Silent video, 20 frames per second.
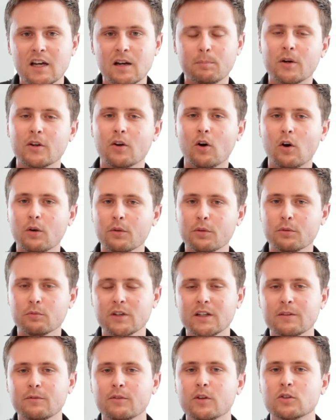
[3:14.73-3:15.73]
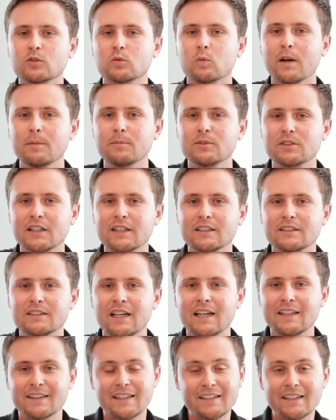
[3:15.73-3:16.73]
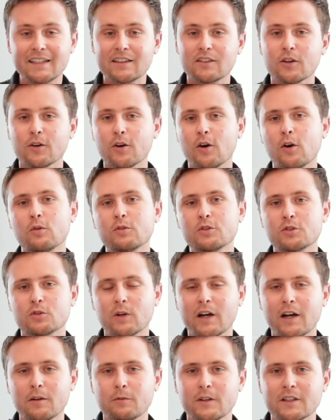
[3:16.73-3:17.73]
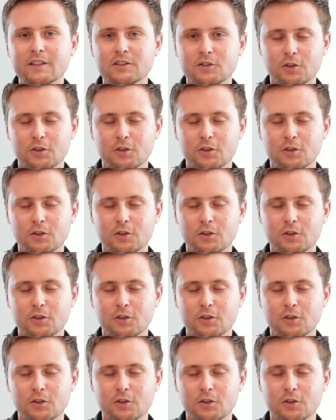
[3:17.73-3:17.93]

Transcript: but all three of those websites, they get their own traffic,